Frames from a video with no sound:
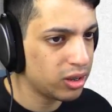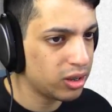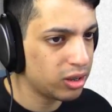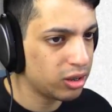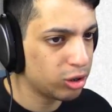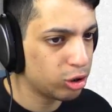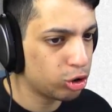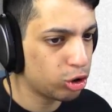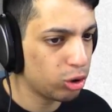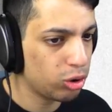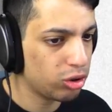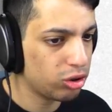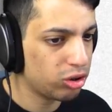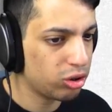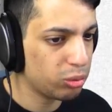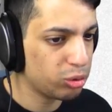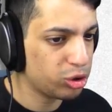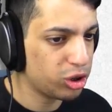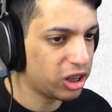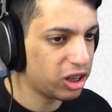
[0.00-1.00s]

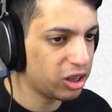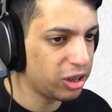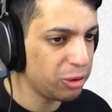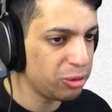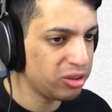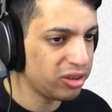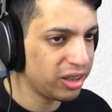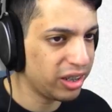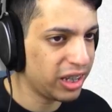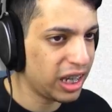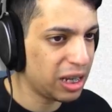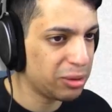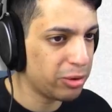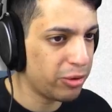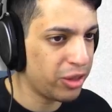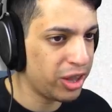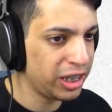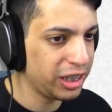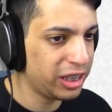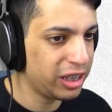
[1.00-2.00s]
So she closed the game
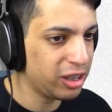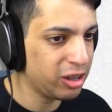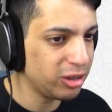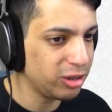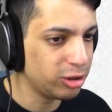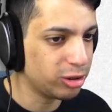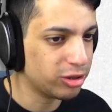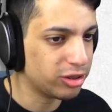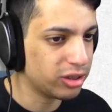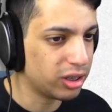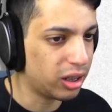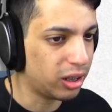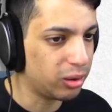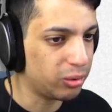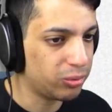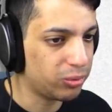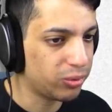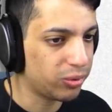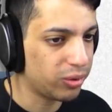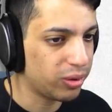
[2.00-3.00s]
and then killed
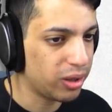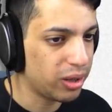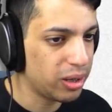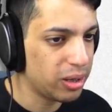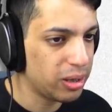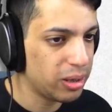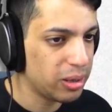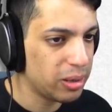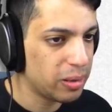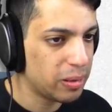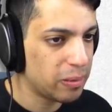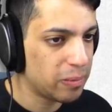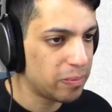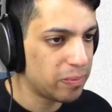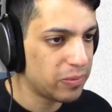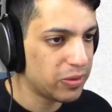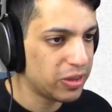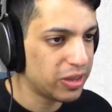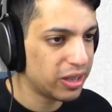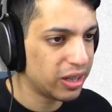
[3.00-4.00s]
herself.
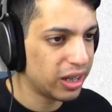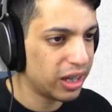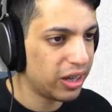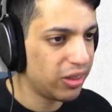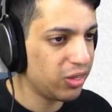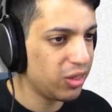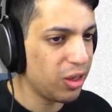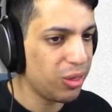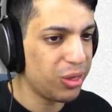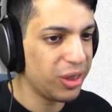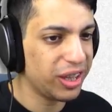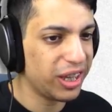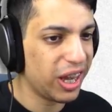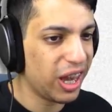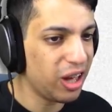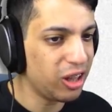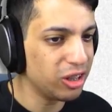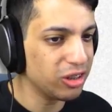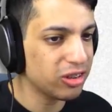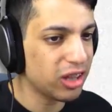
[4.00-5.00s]
And nothing
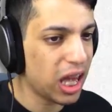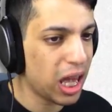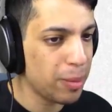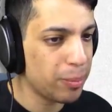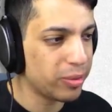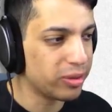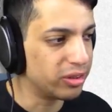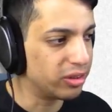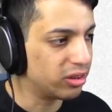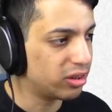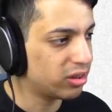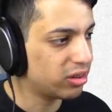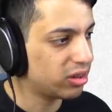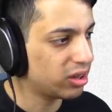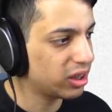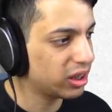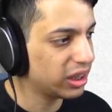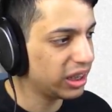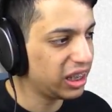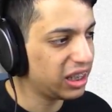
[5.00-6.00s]
else happens.
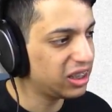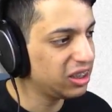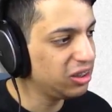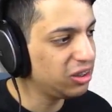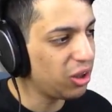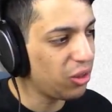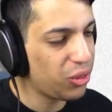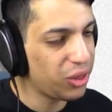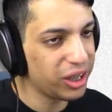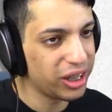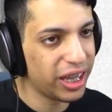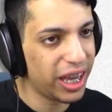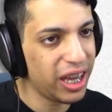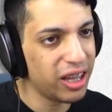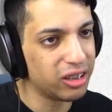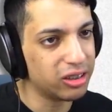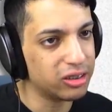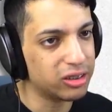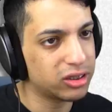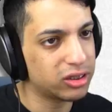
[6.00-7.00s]
Like nothing
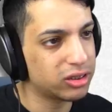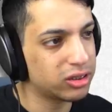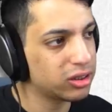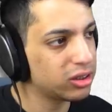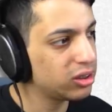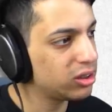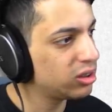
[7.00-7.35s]
else.